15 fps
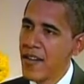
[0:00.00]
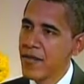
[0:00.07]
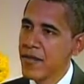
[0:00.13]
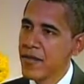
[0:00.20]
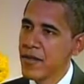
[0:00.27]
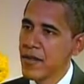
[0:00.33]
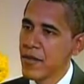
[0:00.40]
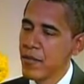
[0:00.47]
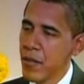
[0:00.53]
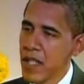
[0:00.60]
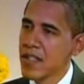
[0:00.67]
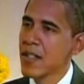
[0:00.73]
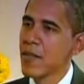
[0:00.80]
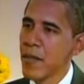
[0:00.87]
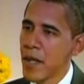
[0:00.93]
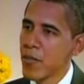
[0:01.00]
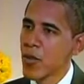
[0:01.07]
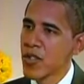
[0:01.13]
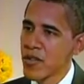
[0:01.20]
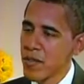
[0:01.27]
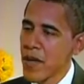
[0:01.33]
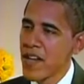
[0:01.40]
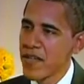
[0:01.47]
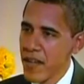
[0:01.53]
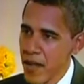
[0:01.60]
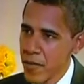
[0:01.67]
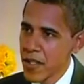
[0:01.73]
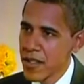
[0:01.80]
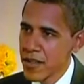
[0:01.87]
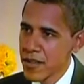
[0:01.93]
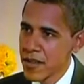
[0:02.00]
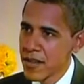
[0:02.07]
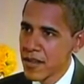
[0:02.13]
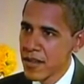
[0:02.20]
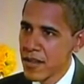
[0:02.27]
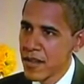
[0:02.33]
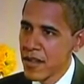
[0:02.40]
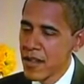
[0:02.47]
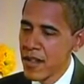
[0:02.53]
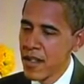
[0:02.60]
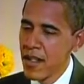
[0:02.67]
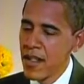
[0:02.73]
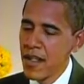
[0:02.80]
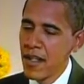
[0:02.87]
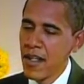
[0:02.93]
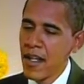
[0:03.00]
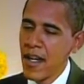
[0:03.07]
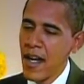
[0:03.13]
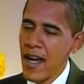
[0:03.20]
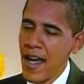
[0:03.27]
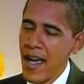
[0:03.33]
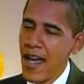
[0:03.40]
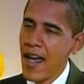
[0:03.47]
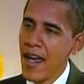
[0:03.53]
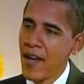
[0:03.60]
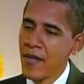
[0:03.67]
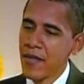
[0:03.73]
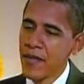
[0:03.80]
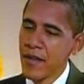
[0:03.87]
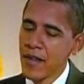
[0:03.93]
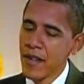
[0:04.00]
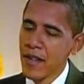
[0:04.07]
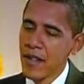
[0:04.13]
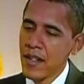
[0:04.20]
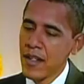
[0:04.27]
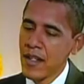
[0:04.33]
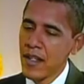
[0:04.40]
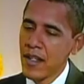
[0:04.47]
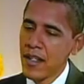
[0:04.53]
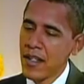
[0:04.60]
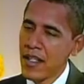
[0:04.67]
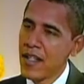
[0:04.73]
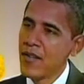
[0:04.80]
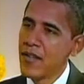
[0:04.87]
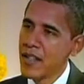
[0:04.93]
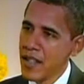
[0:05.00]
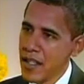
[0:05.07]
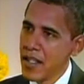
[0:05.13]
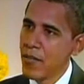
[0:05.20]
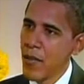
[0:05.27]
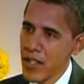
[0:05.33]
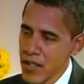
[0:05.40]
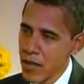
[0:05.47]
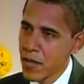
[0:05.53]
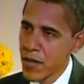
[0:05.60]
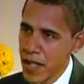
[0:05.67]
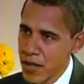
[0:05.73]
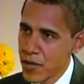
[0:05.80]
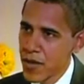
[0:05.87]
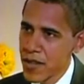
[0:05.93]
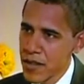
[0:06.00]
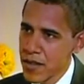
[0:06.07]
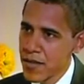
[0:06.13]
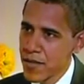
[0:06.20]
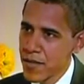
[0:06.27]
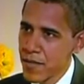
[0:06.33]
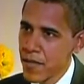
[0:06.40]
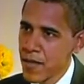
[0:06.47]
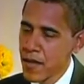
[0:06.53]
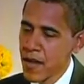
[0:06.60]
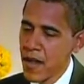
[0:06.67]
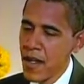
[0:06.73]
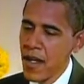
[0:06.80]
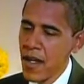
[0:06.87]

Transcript: I have Muslim members of my family. I have lived in Muslim countries.